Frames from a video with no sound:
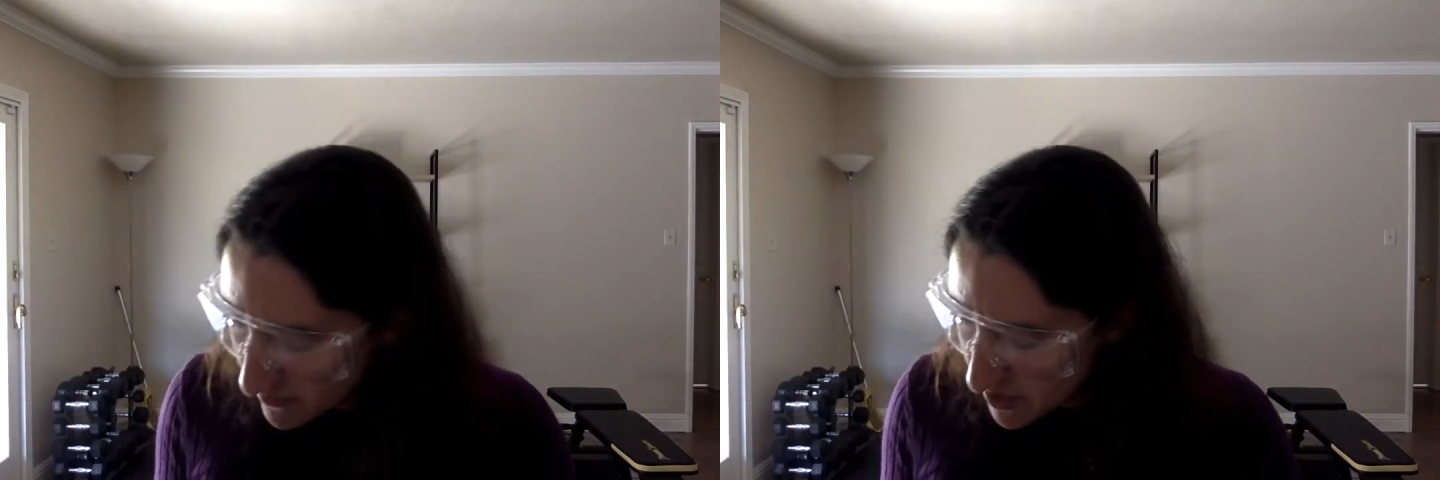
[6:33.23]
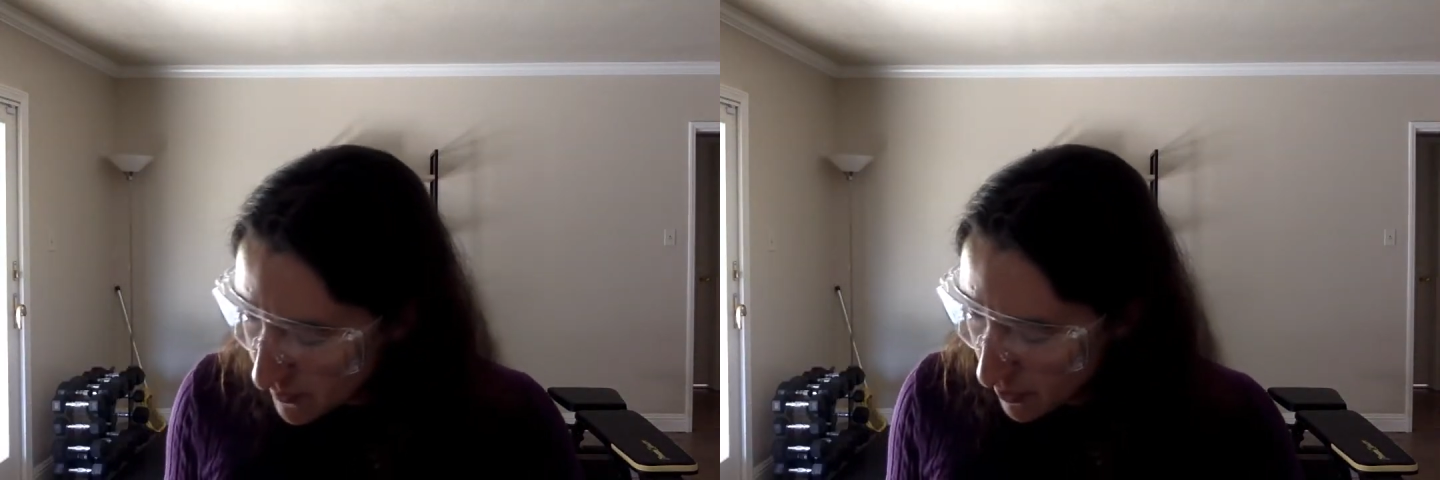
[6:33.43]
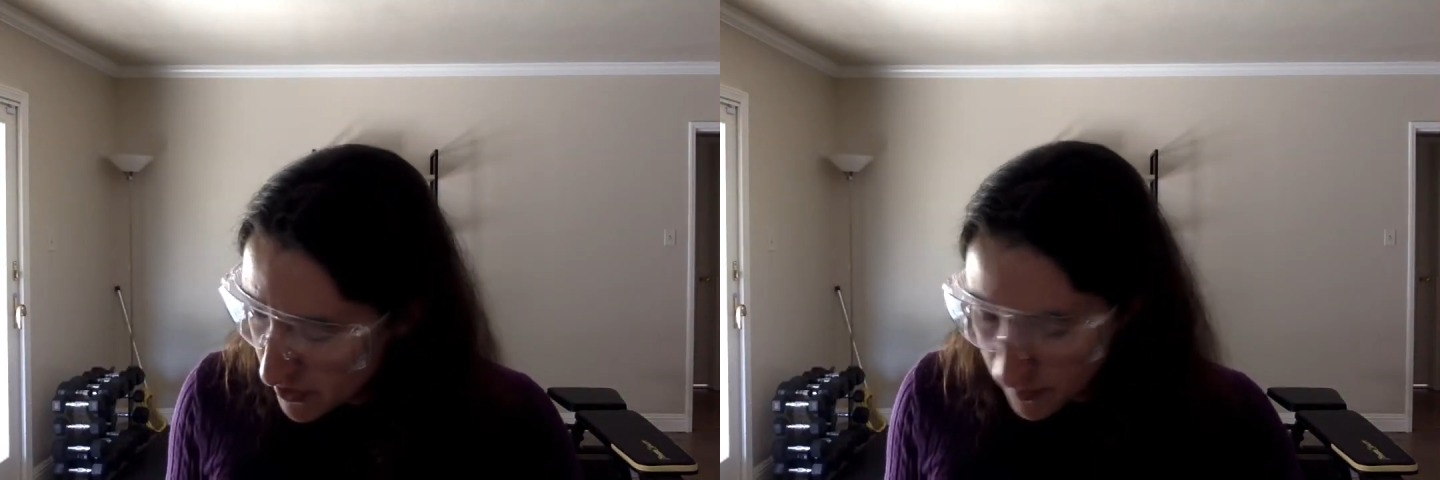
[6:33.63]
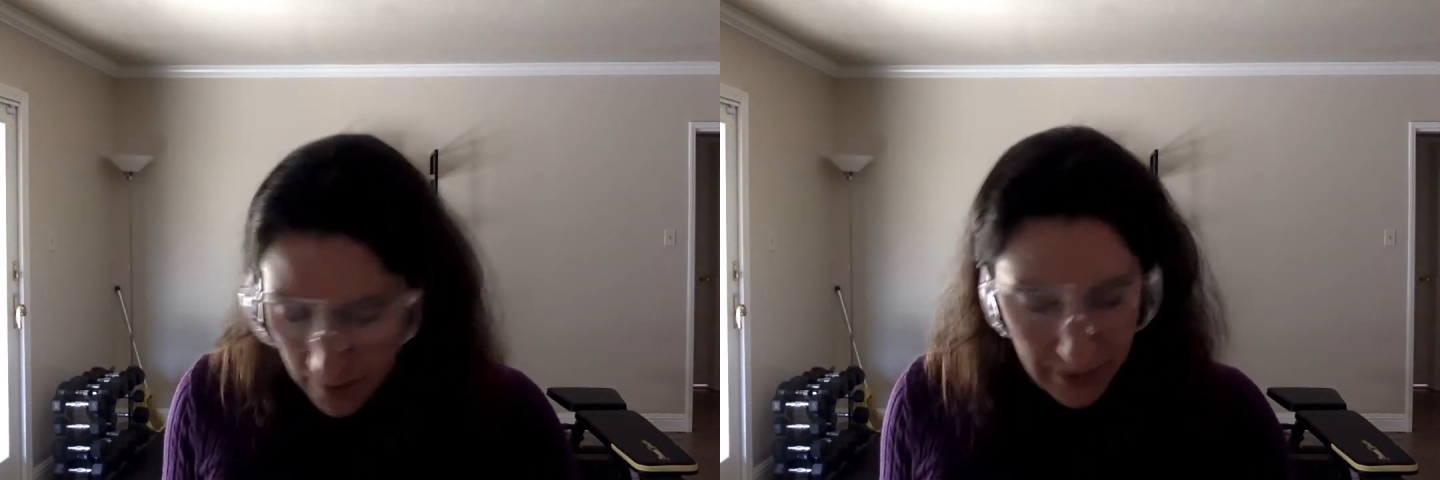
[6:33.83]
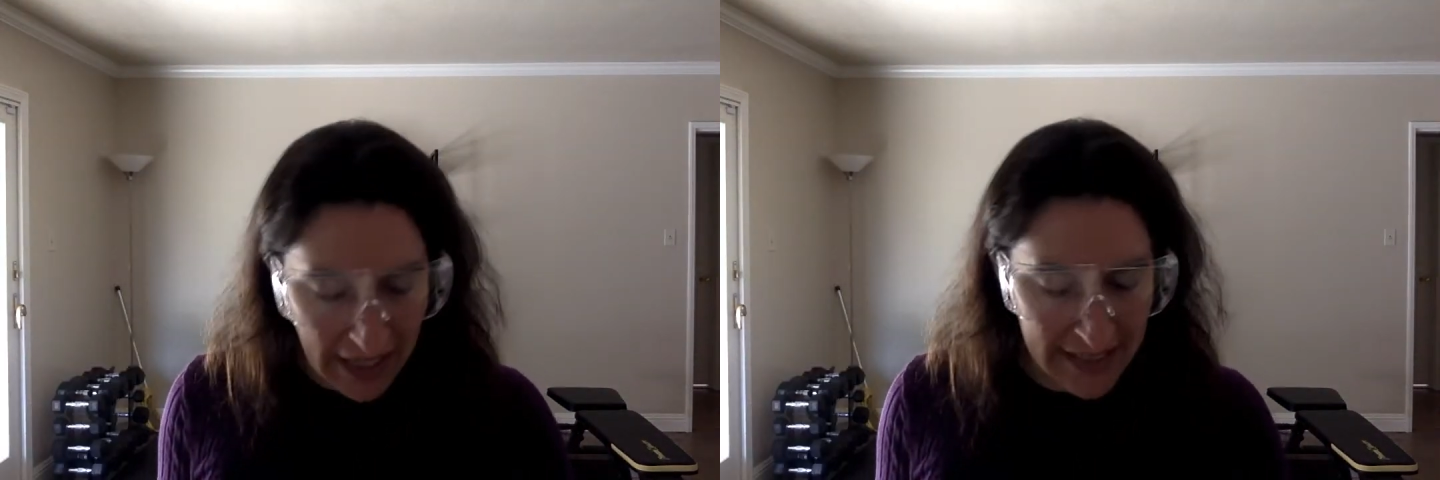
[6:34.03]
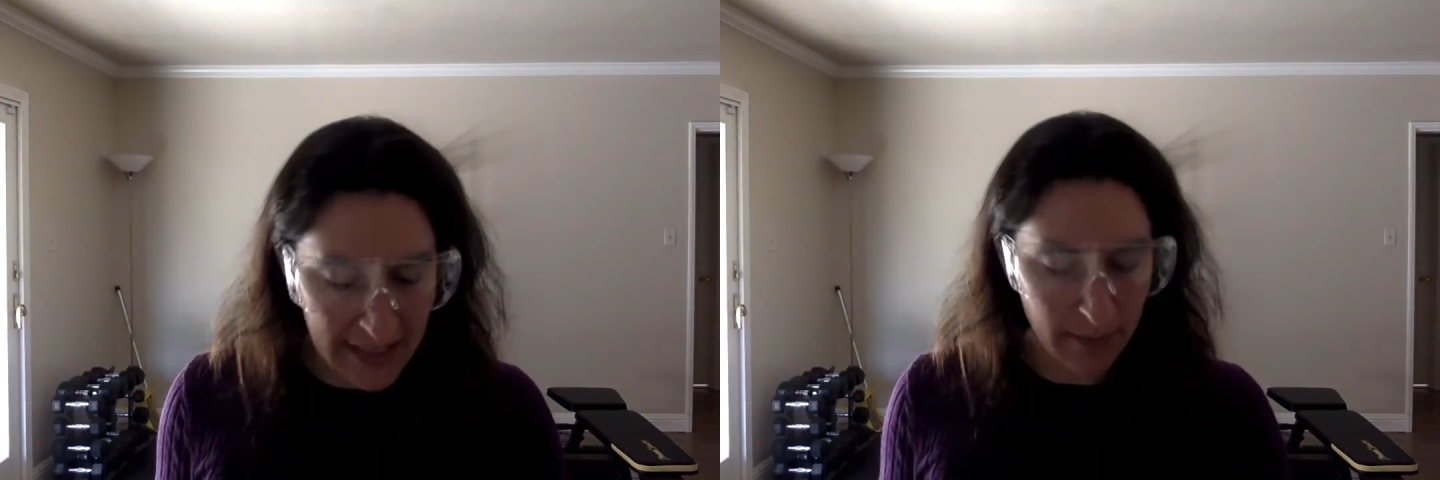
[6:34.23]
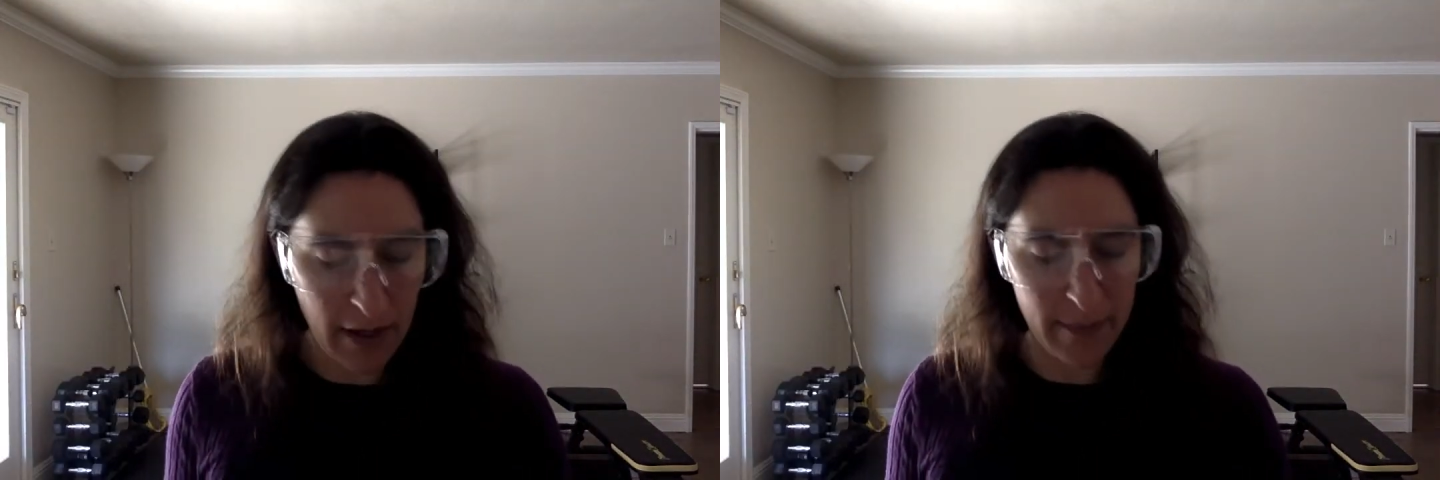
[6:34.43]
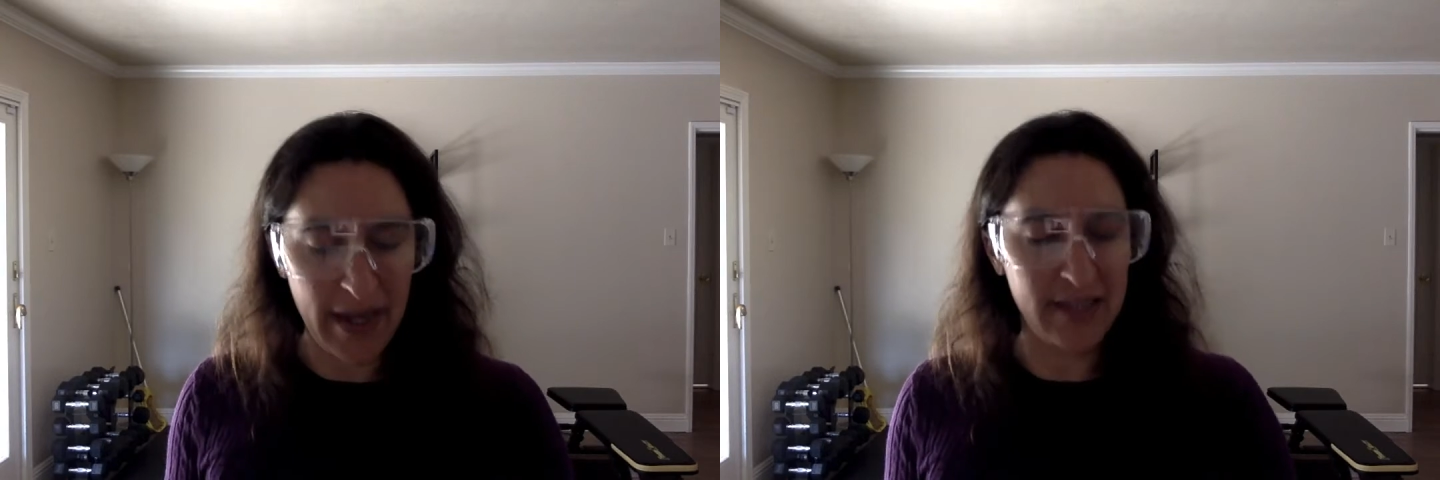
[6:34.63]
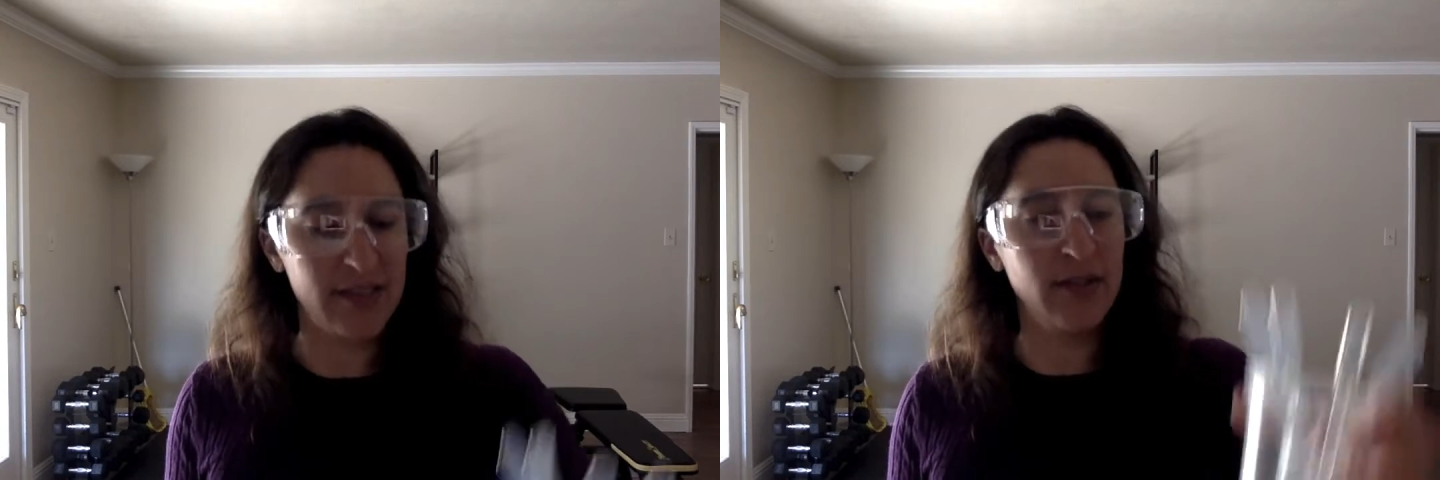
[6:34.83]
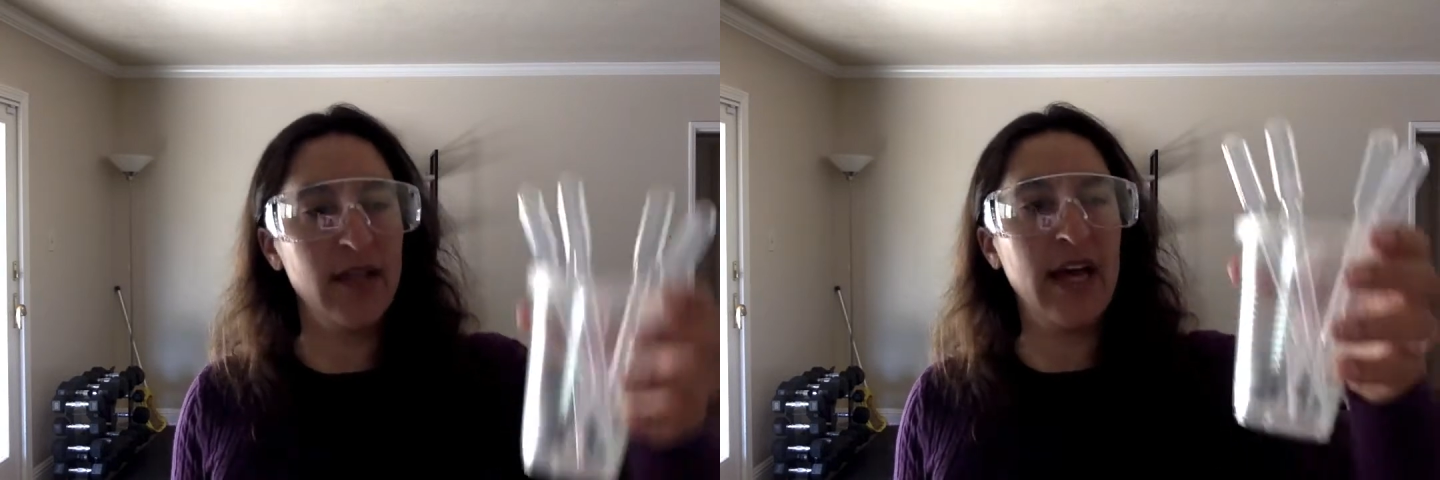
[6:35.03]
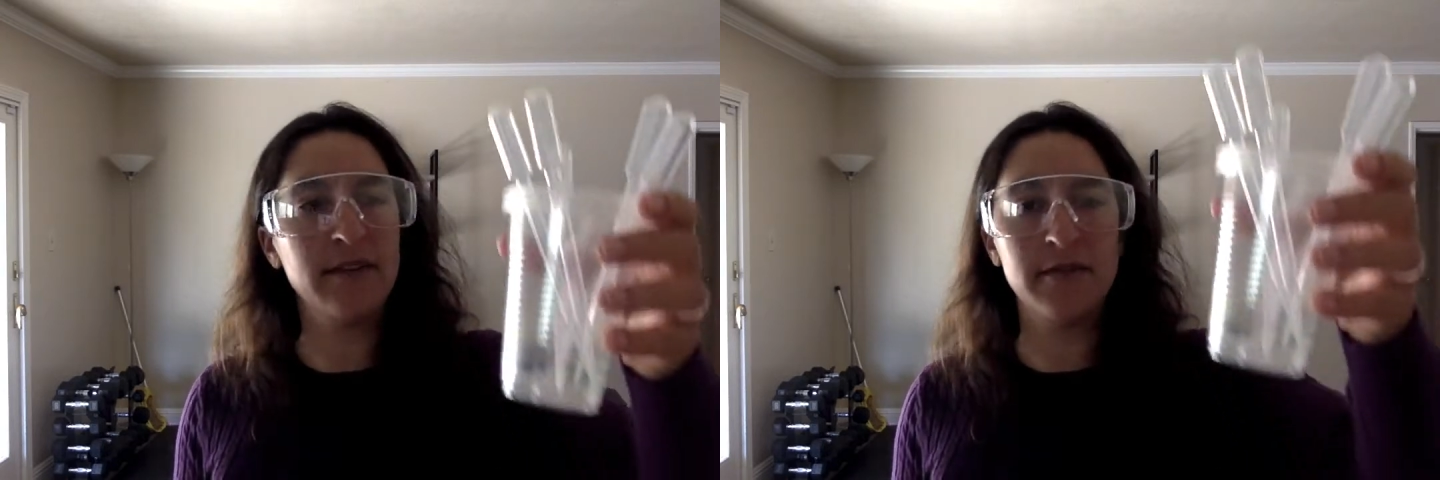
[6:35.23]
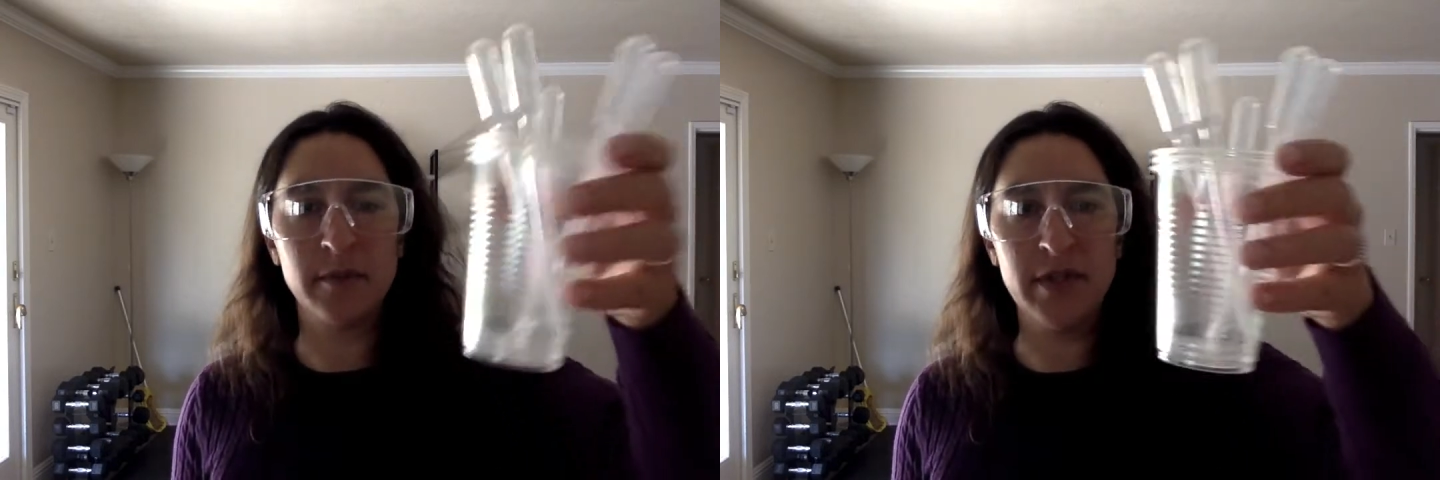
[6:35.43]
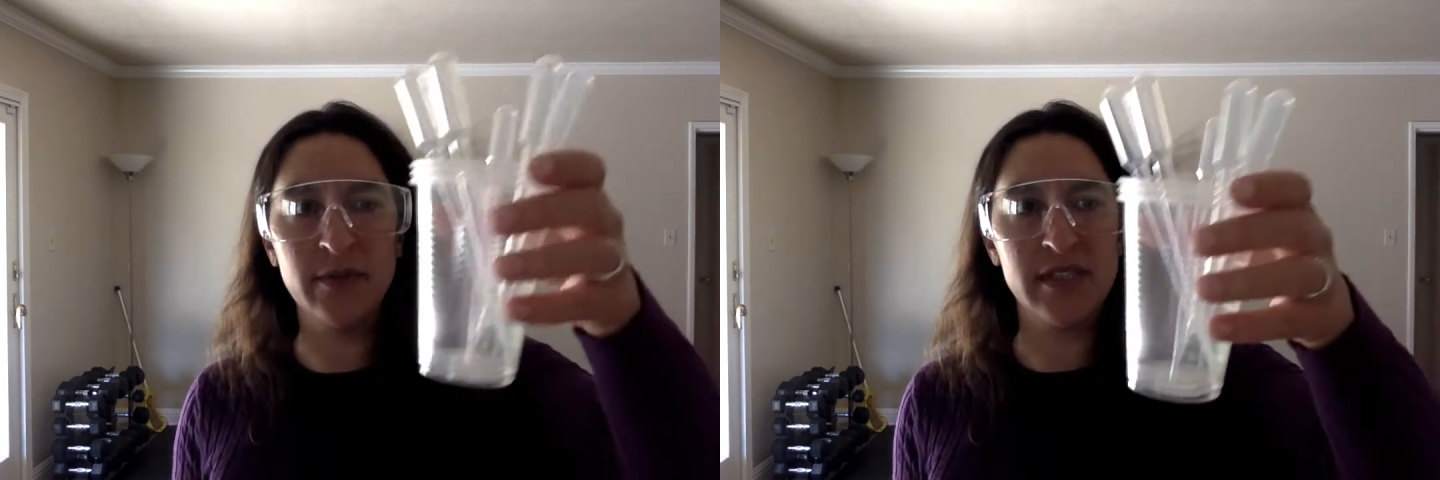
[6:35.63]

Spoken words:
disposable plastic pipettes. So that for me was